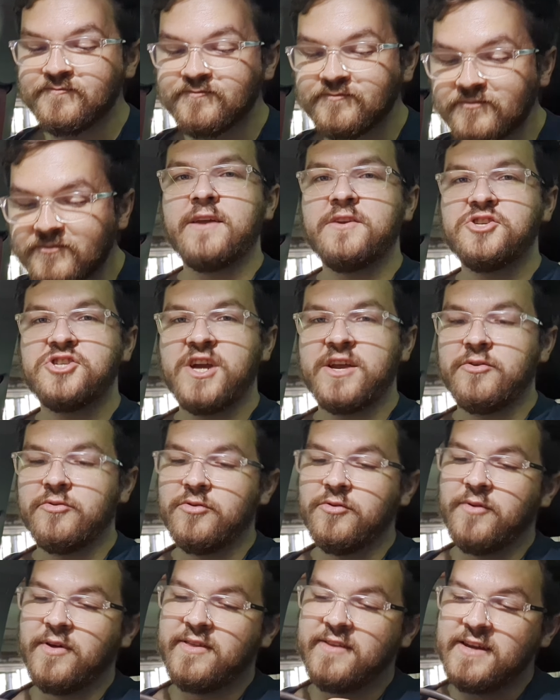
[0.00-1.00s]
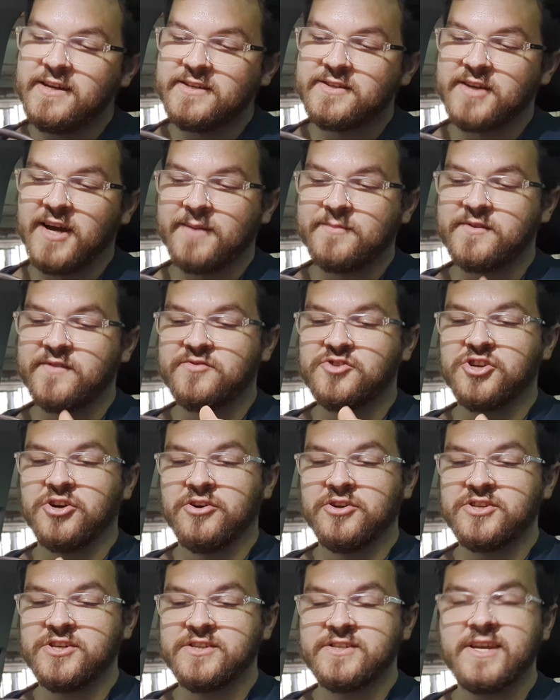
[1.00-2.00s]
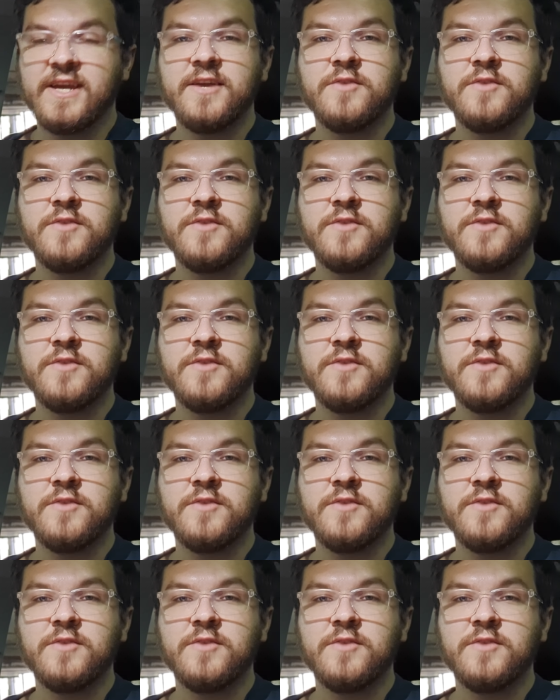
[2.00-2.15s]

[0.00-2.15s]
But in general, with these types of chargers,